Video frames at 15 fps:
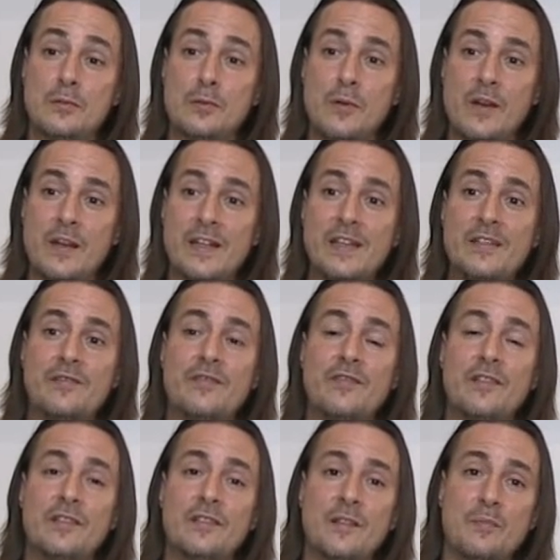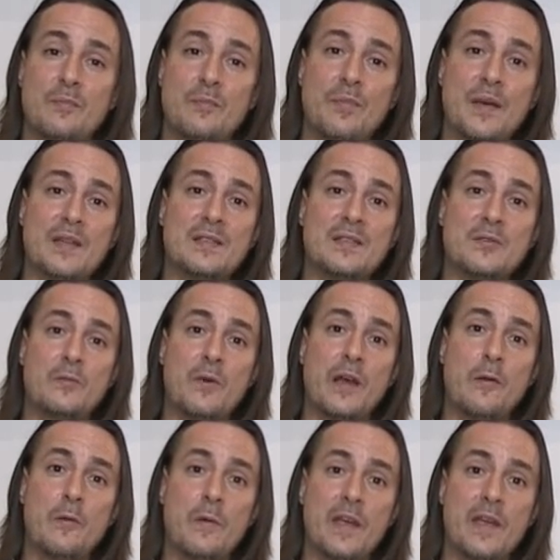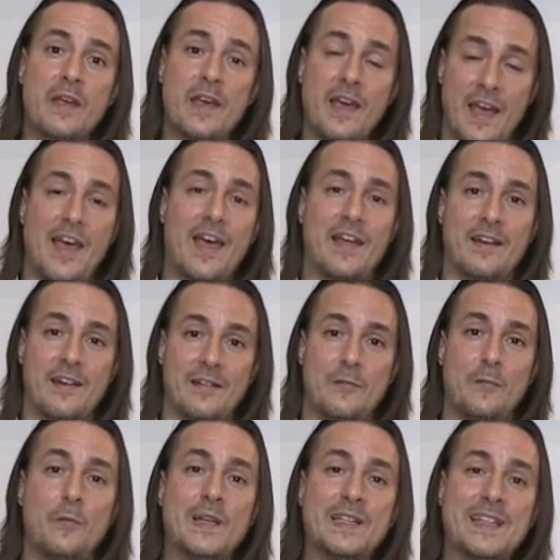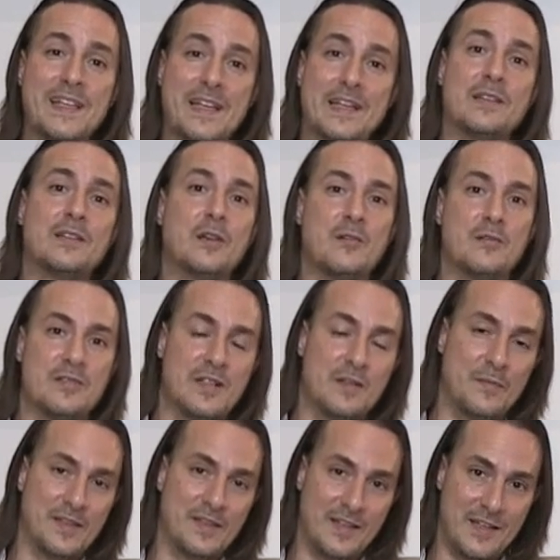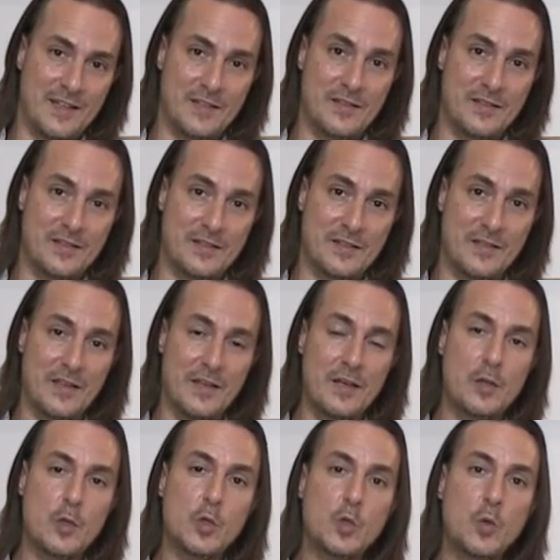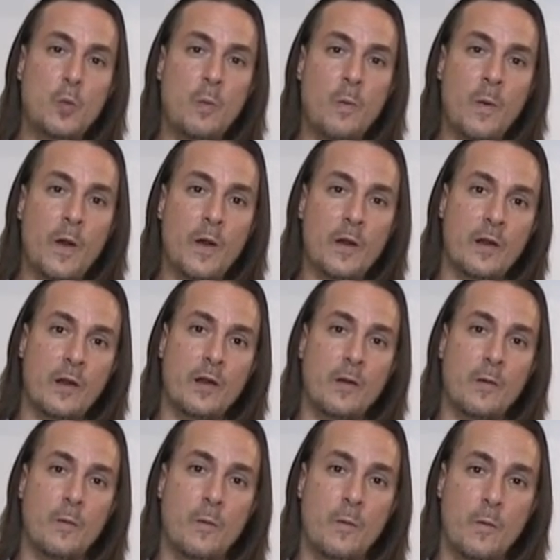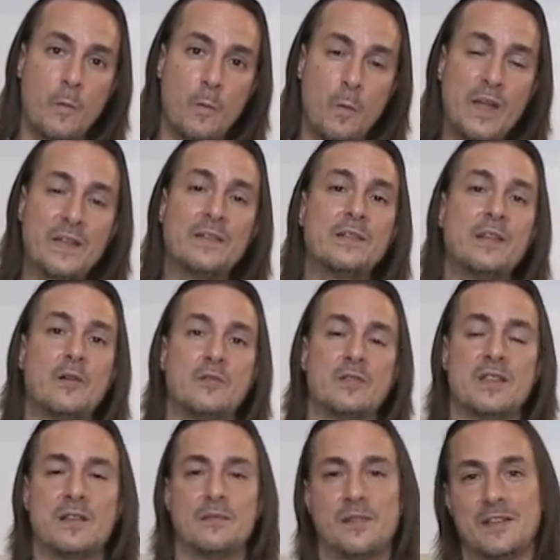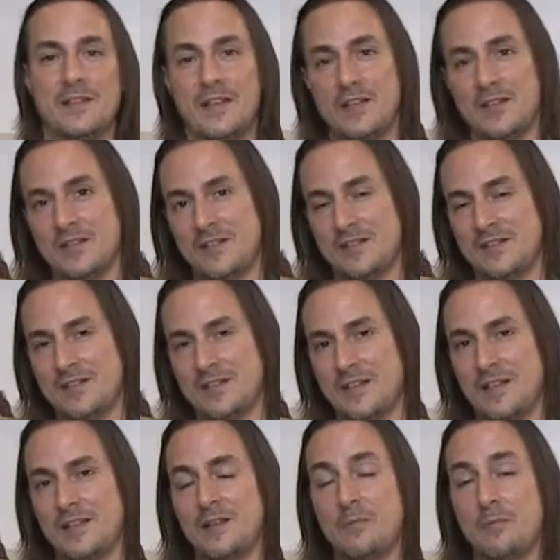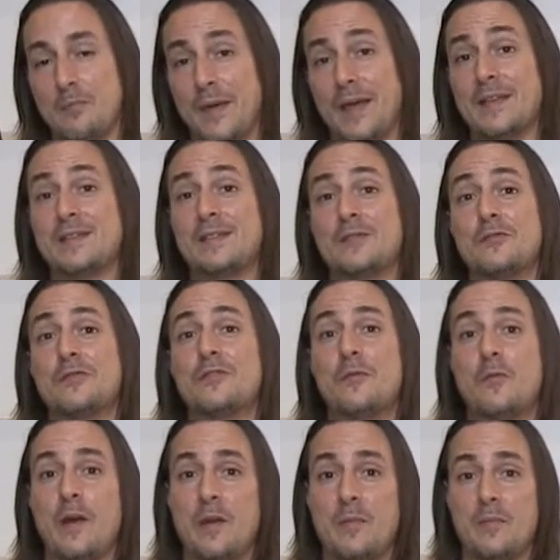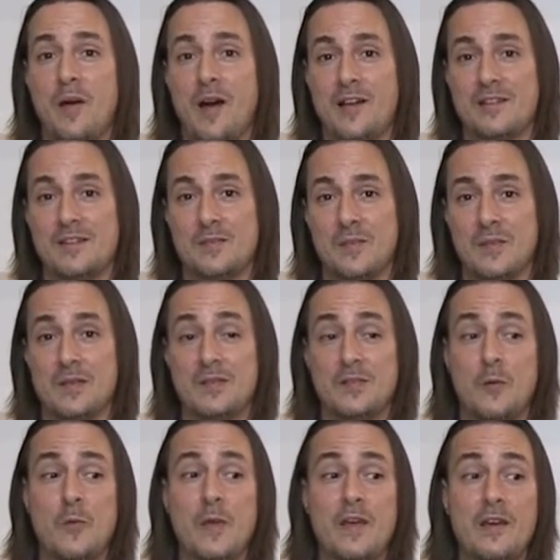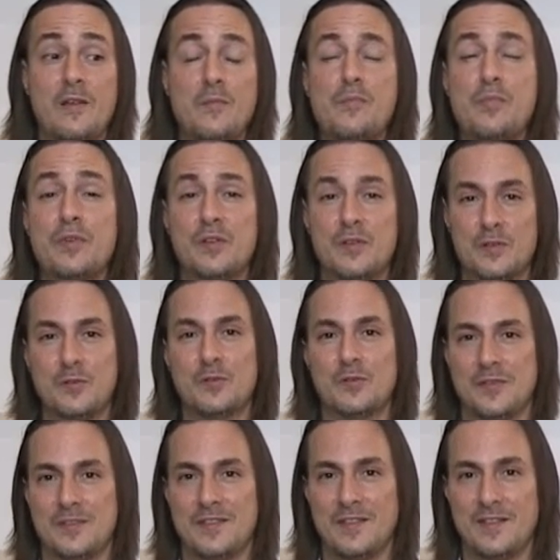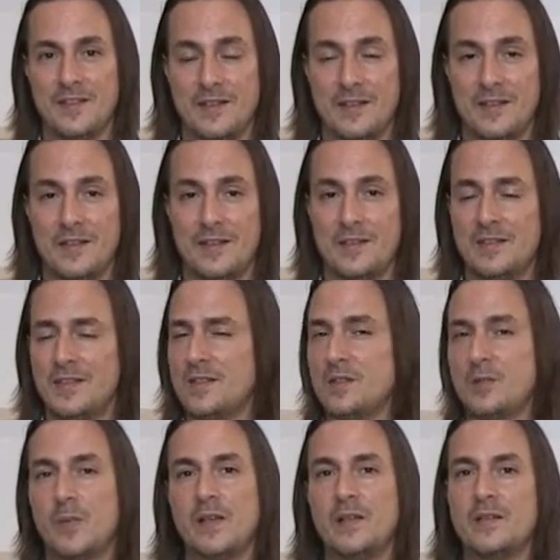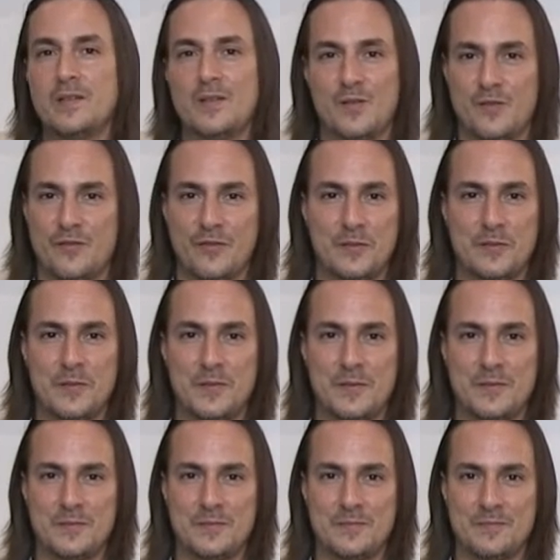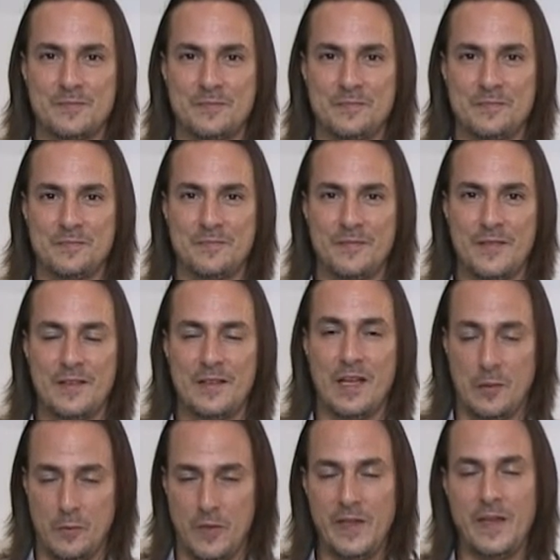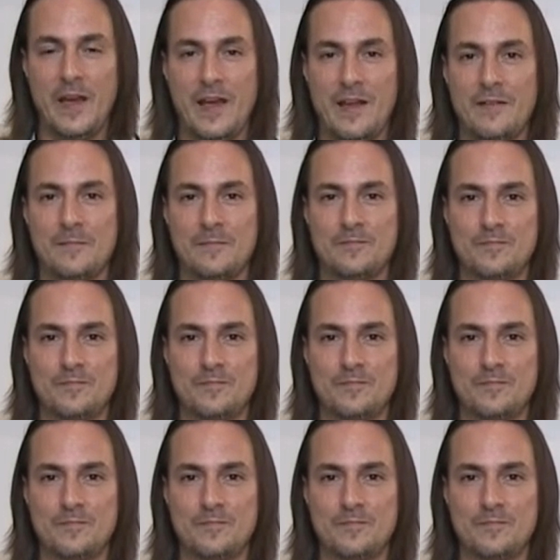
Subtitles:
to live the best way we can within those limitations, to work with those limitations in the best way possible so we can produce the sweetest fruit that we can.